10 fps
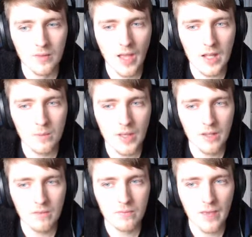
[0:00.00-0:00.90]

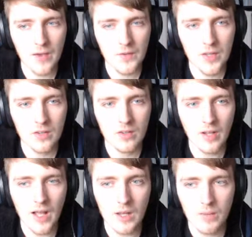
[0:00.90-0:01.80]
Animating Fairy could
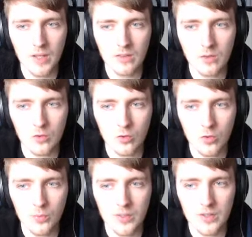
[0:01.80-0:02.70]
animate the
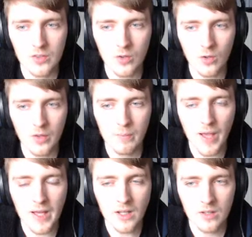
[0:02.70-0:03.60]
drawbridge or the
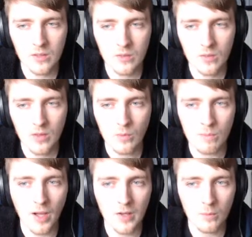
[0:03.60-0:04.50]
banner. We
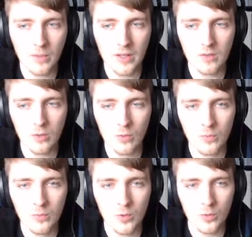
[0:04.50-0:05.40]
might not play the
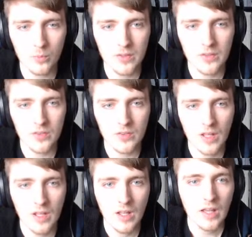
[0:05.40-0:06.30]
drawbridge.
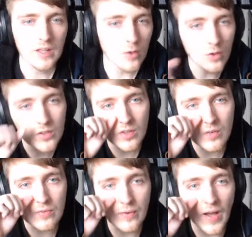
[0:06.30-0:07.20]
It's also
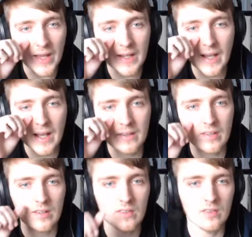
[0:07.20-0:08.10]
fine as
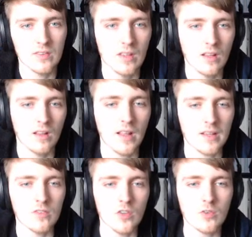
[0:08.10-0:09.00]
is. Like,
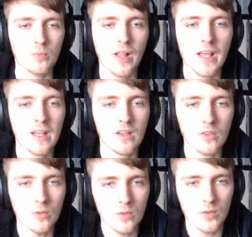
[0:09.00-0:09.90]
just playing a
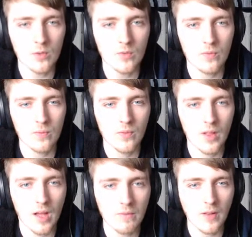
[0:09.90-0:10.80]
2/2,
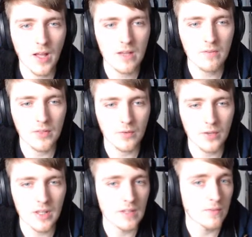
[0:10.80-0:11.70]
a flyer for
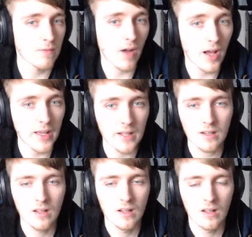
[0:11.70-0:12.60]
3 is fine.
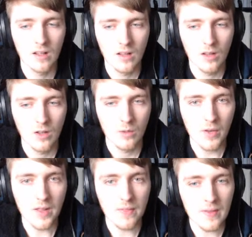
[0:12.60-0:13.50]

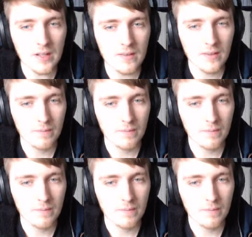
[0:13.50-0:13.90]
But I think